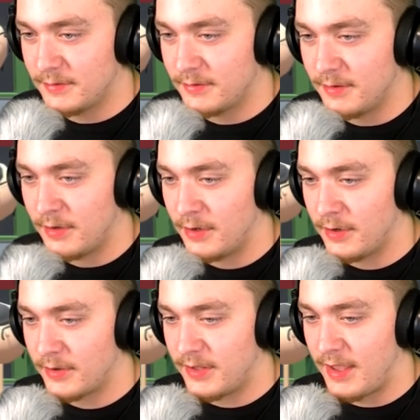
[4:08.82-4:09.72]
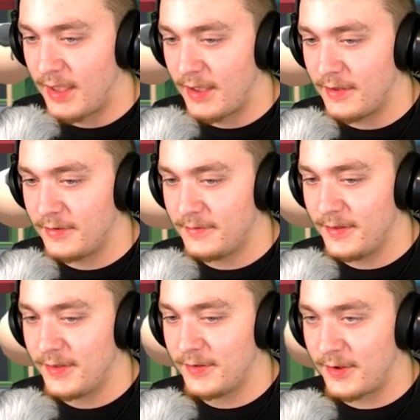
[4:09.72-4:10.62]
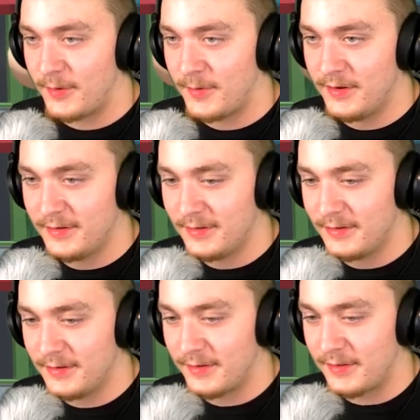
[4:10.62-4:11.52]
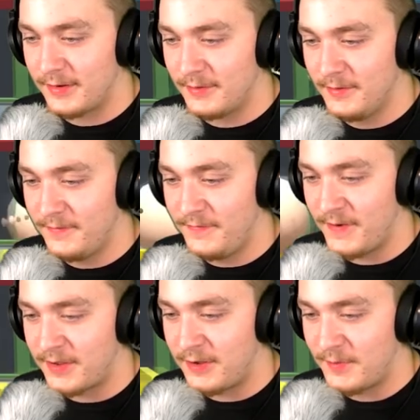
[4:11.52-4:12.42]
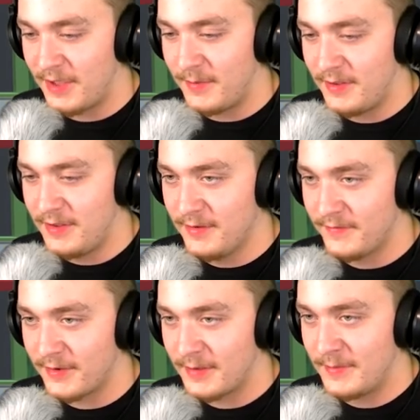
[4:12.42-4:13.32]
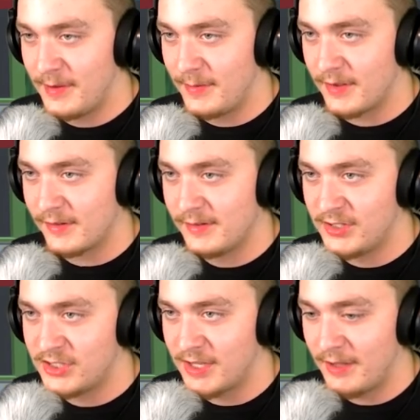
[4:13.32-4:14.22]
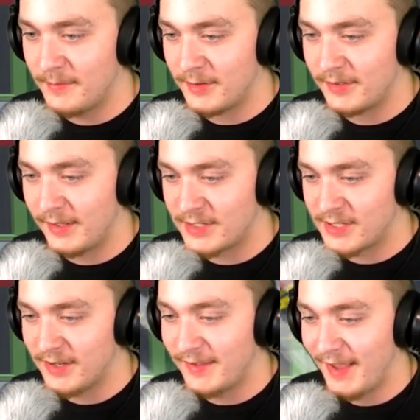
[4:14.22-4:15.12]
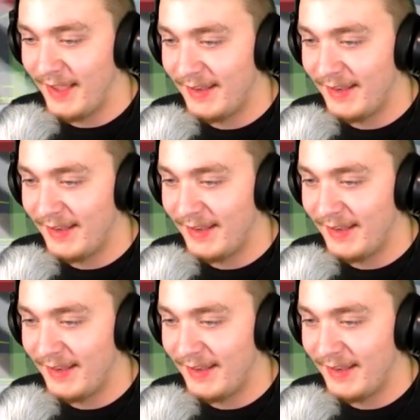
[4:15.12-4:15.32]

oh, yeah, that's a good one. That's a good one. Fuck your baby. Your fucking baby's ugly as shit. I'm gonna take a shit in a second.